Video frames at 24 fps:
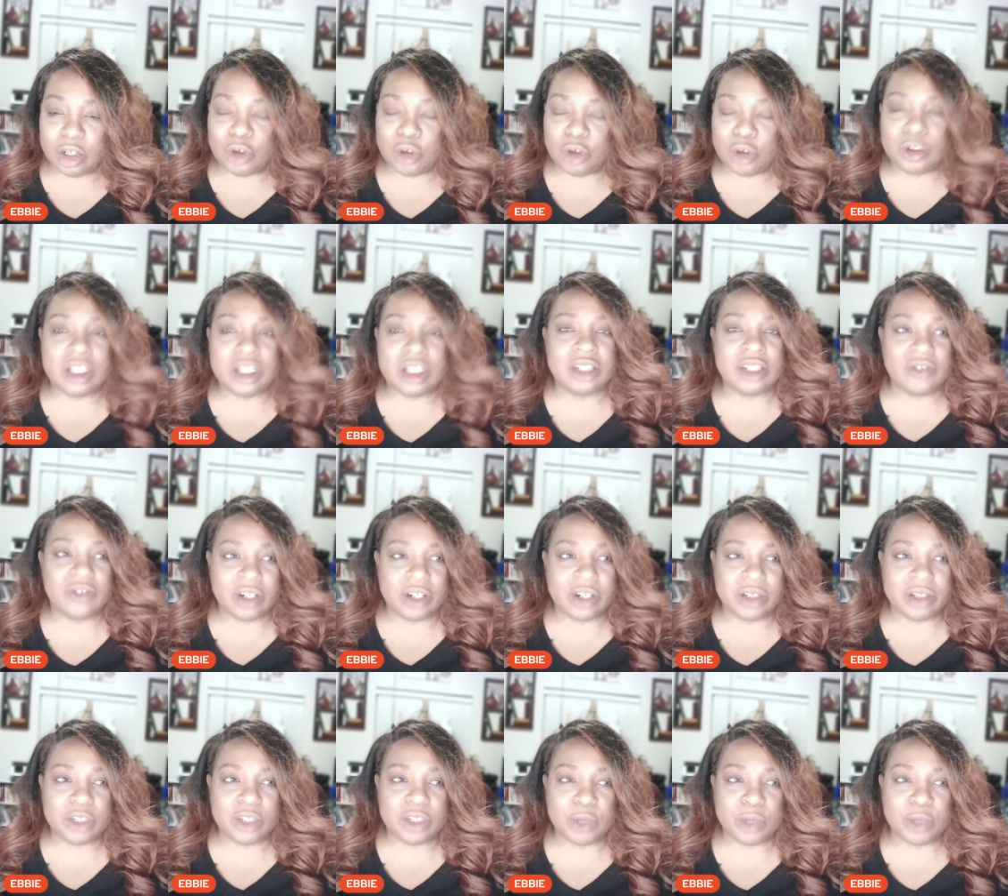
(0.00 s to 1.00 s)
which is
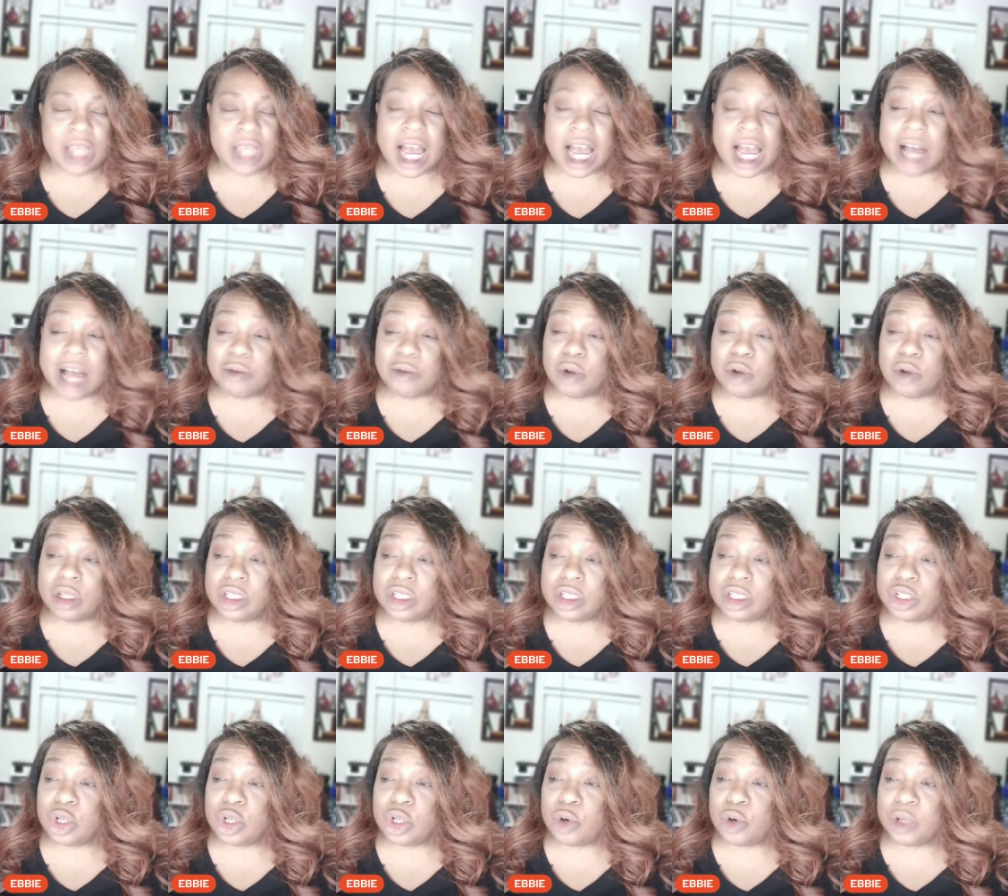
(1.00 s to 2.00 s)
very sweet. I want
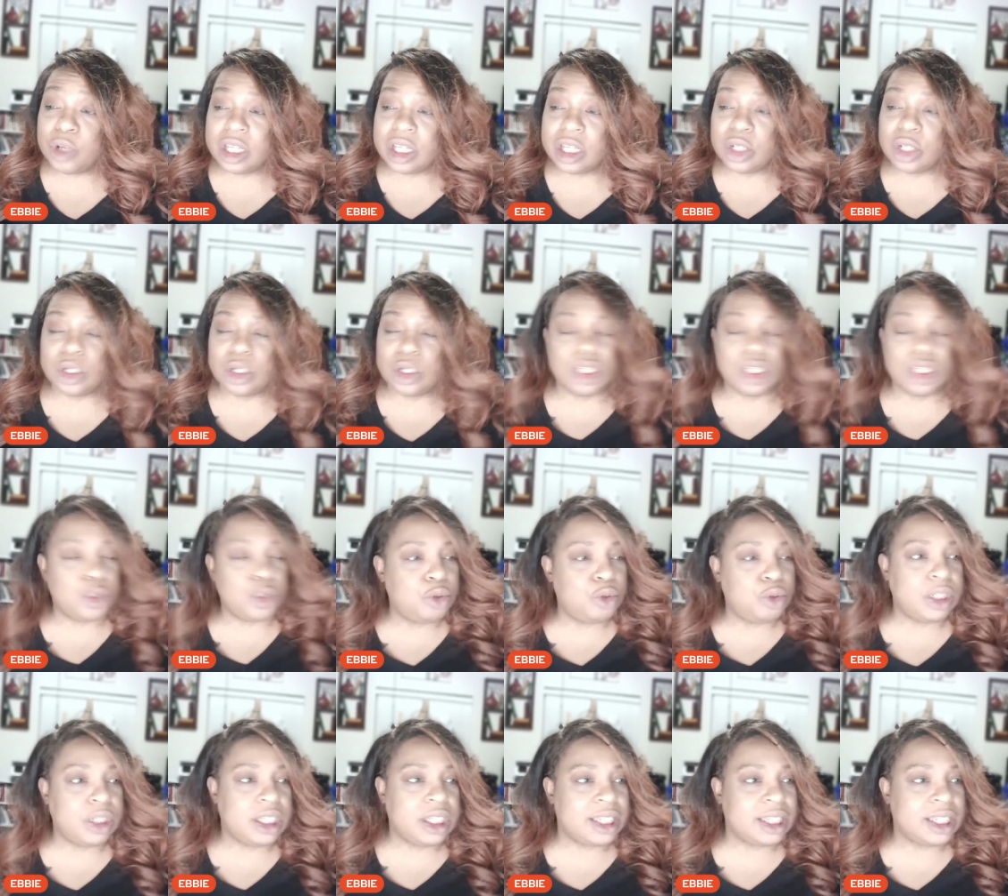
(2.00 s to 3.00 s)
to know,
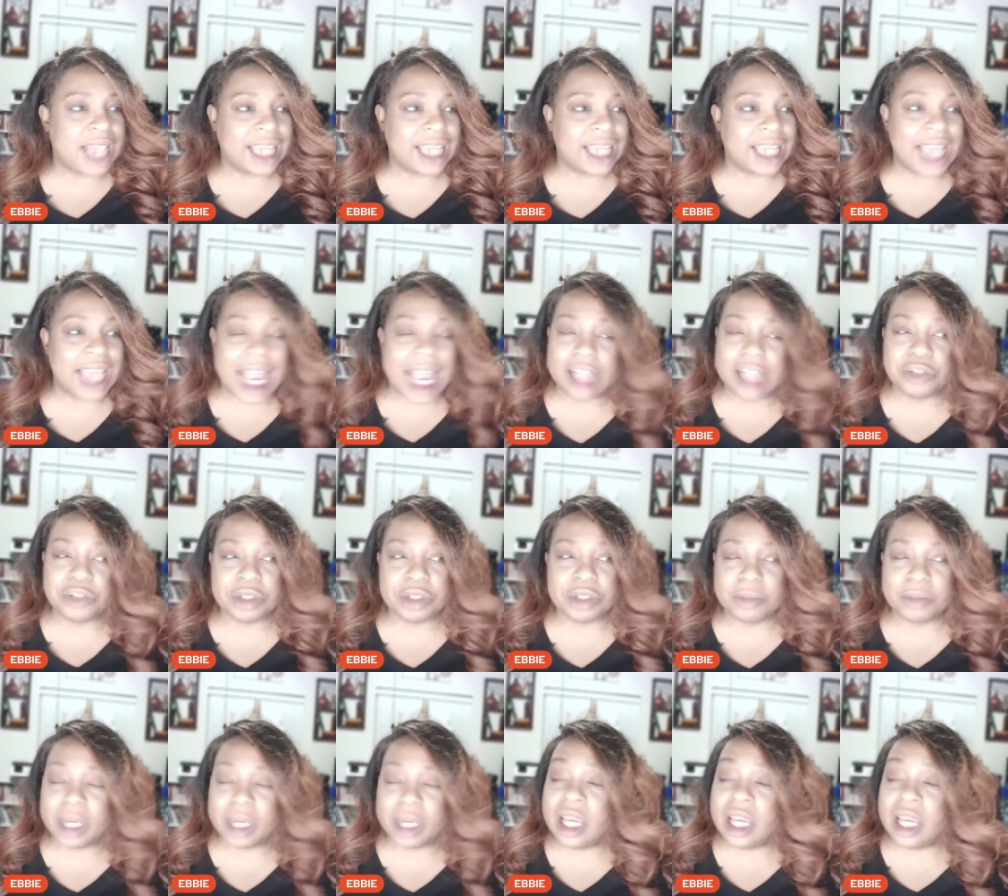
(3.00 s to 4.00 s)
who is this
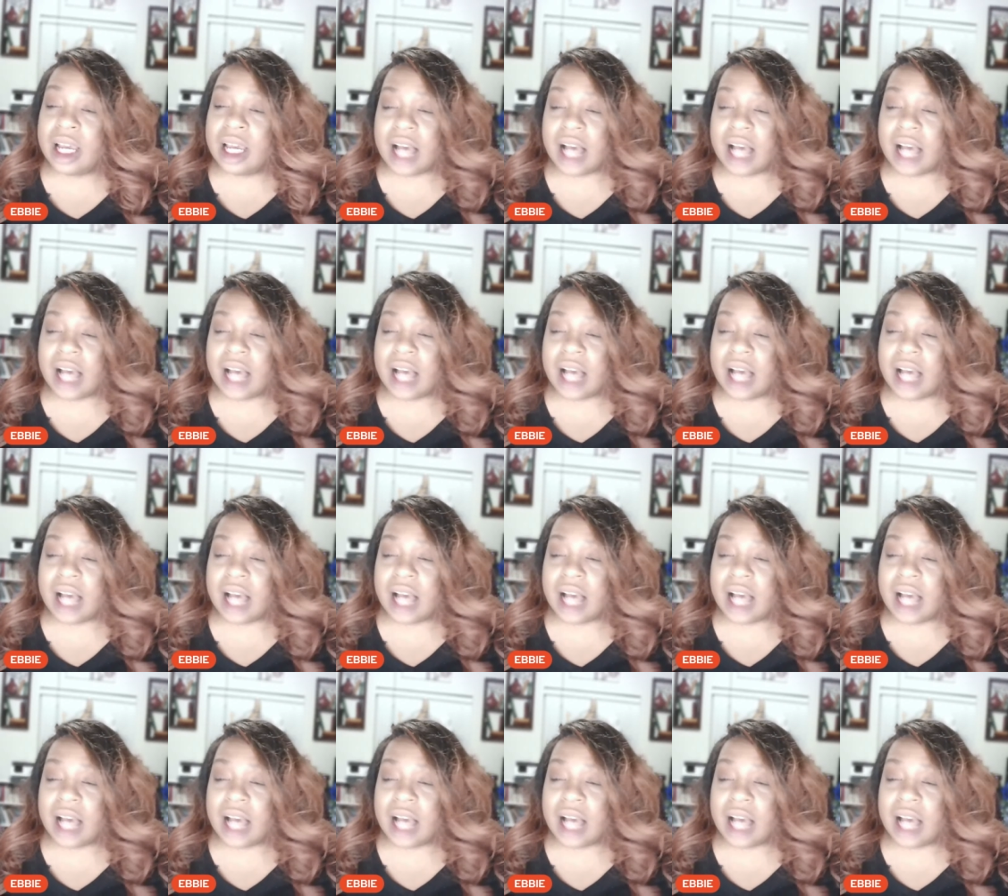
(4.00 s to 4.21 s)
psychiatrist, man?